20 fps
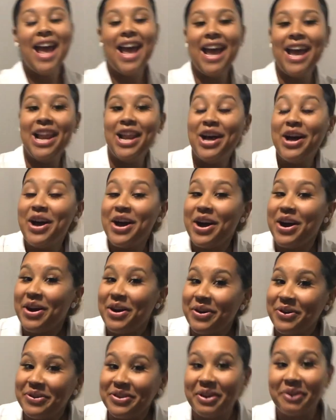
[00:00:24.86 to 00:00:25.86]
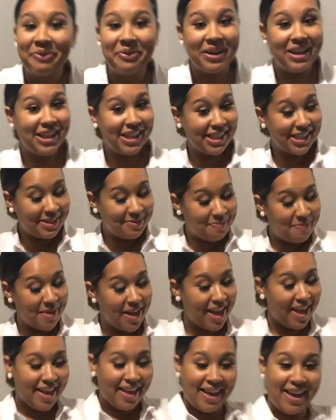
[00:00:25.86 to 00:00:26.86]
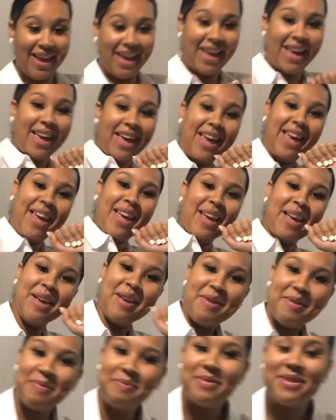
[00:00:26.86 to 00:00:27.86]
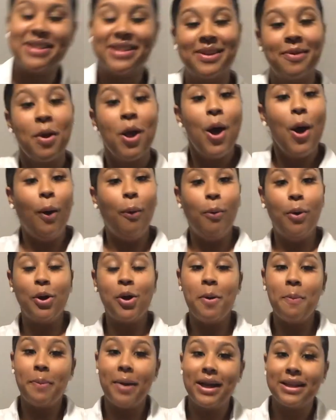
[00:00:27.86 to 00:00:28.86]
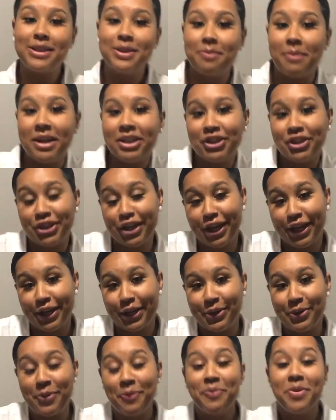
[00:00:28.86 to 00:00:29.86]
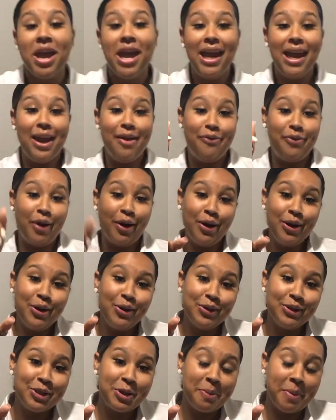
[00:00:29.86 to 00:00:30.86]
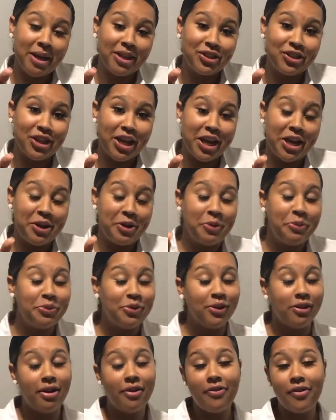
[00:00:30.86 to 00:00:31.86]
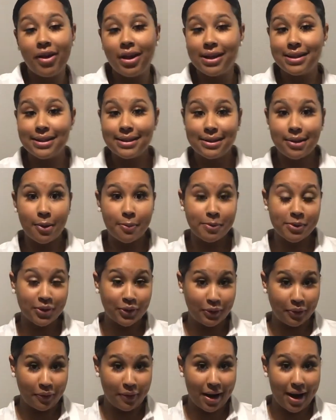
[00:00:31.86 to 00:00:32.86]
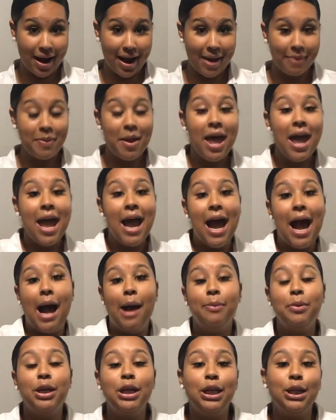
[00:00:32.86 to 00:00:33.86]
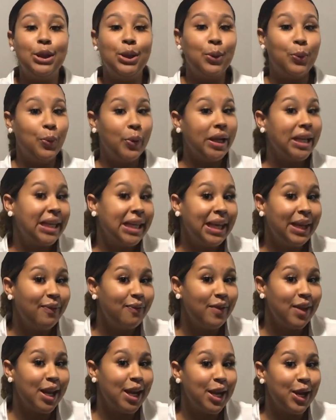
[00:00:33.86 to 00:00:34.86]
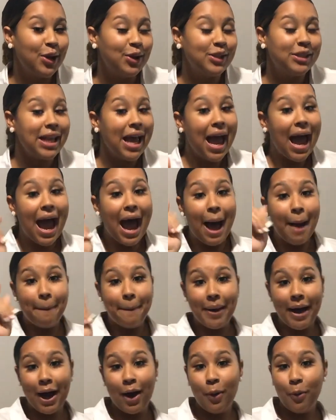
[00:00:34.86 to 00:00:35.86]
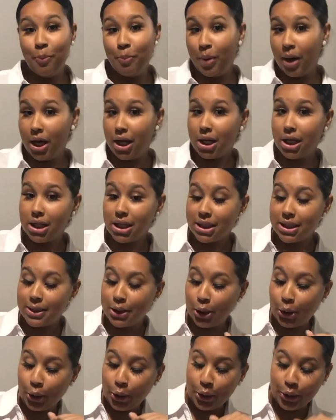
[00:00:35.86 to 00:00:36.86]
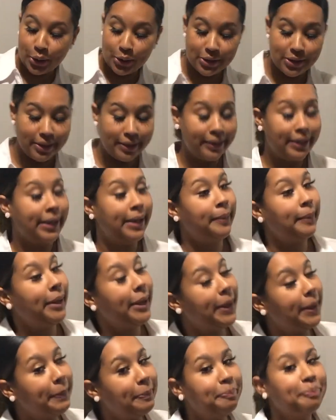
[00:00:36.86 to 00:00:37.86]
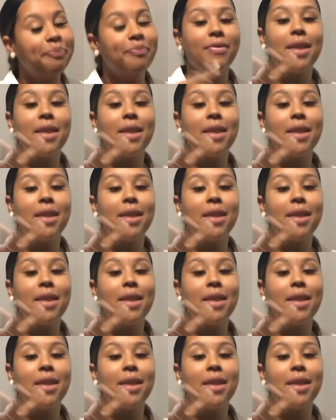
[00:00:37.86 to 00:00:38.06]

Hello, Darilis babes. Welcome back to my channel. If you're new to my channel, do not forget to subscribe. I'm gonna do weekly videos about buzz girls, you know what I mean?